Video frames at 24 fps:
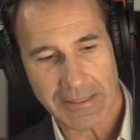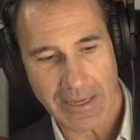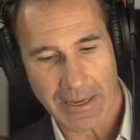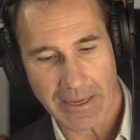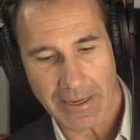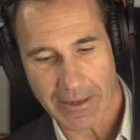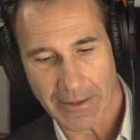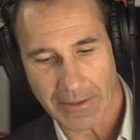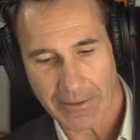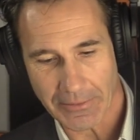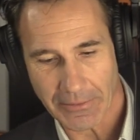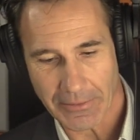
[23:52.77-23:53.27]

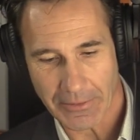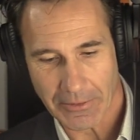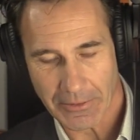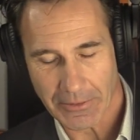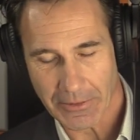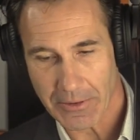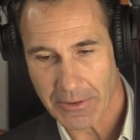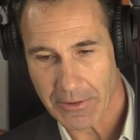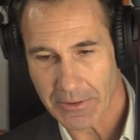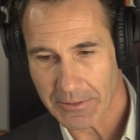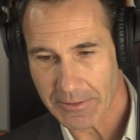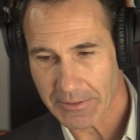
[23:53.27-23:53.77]
Uh, they're
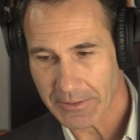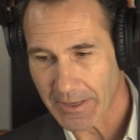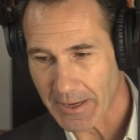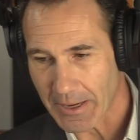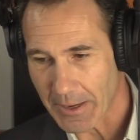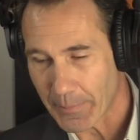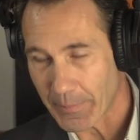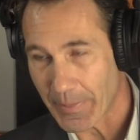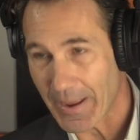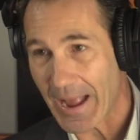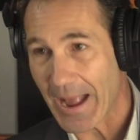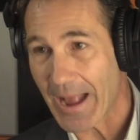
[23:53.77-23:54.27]
called
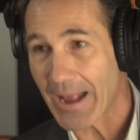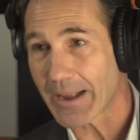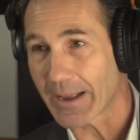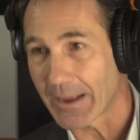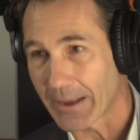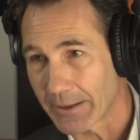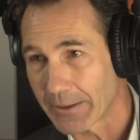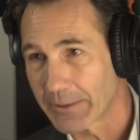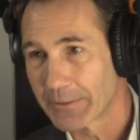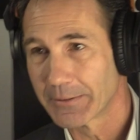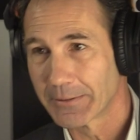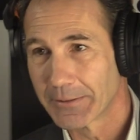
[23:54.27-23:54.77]
uh,
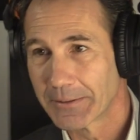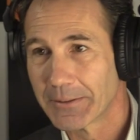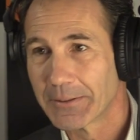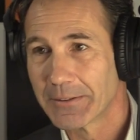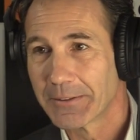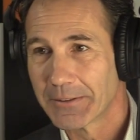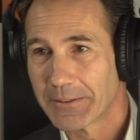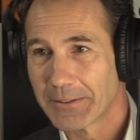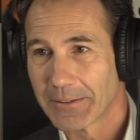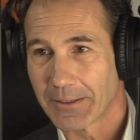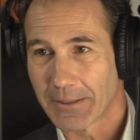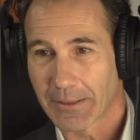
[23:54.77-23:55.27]
paca,
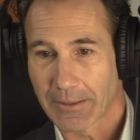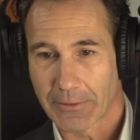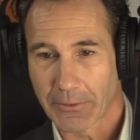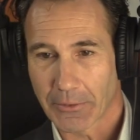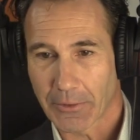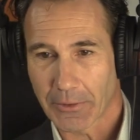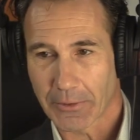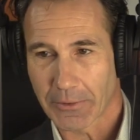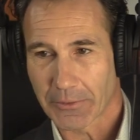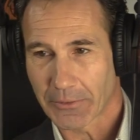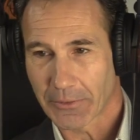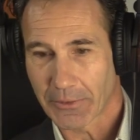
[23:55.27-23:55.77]
and
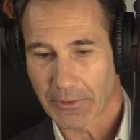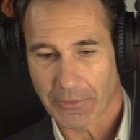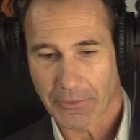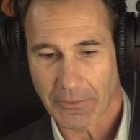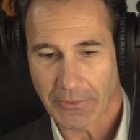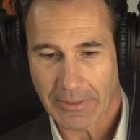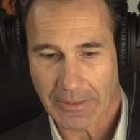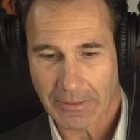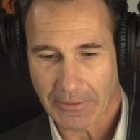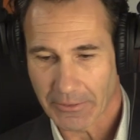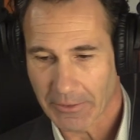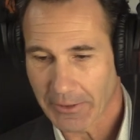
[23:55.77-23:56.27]
they're this
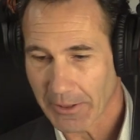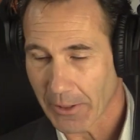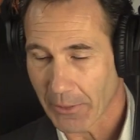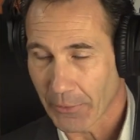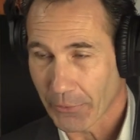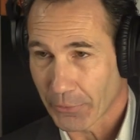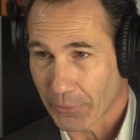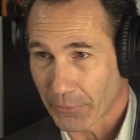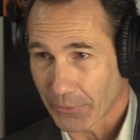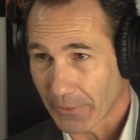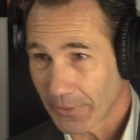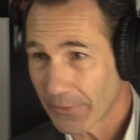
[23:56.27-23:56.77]
these little
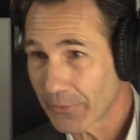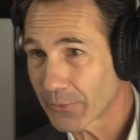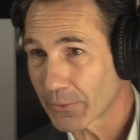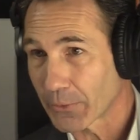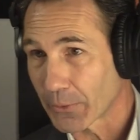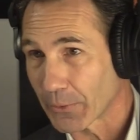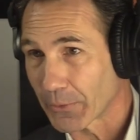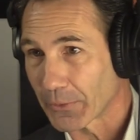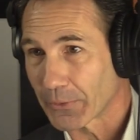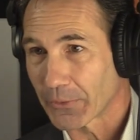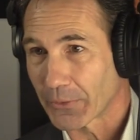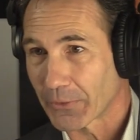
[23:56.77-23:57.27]
thrift
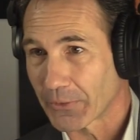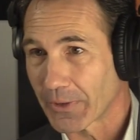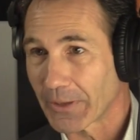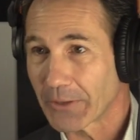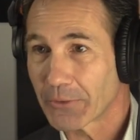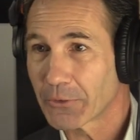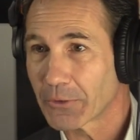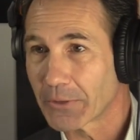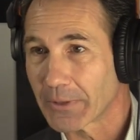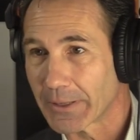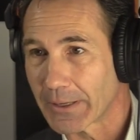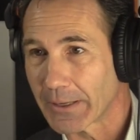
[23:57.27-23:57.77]
stores
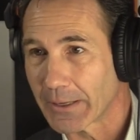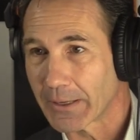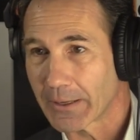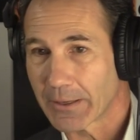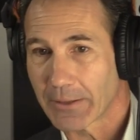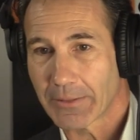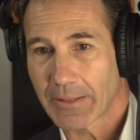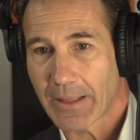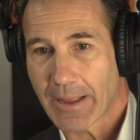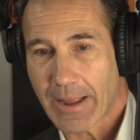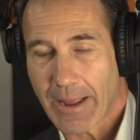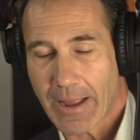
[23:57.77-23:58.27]
essentially,
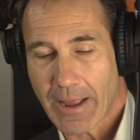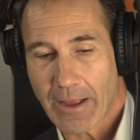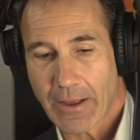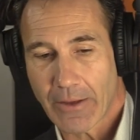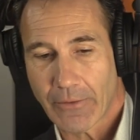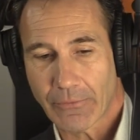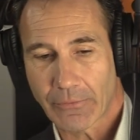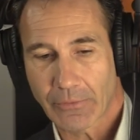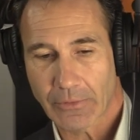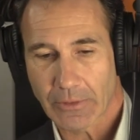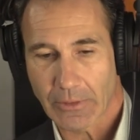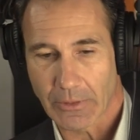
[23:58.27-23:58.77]
and they
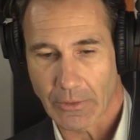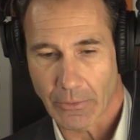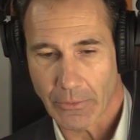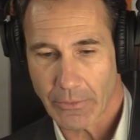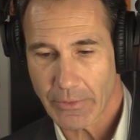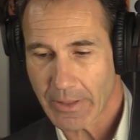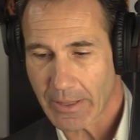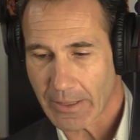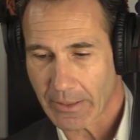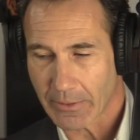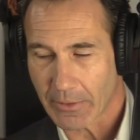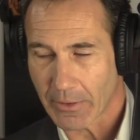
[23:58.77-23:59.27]
have
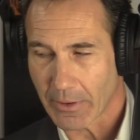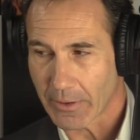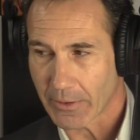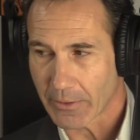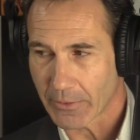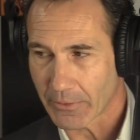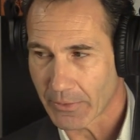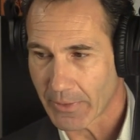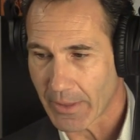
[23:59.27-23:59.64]
clothing there